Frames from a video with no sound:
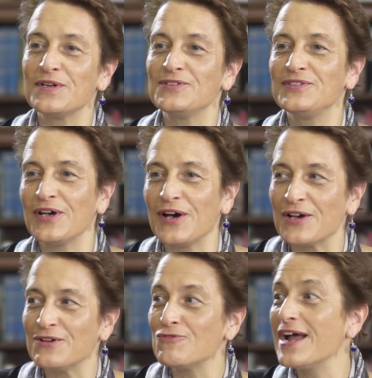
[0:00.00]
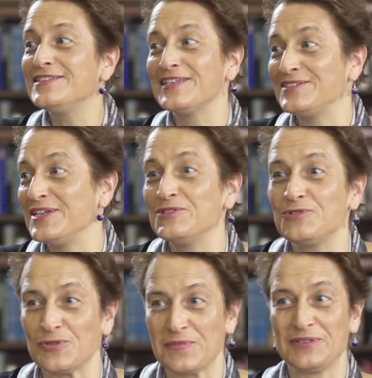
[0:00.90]
was Rights as
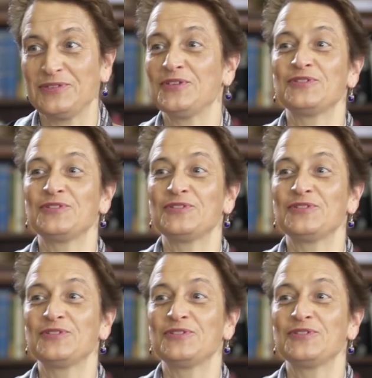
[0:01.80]
Instruments.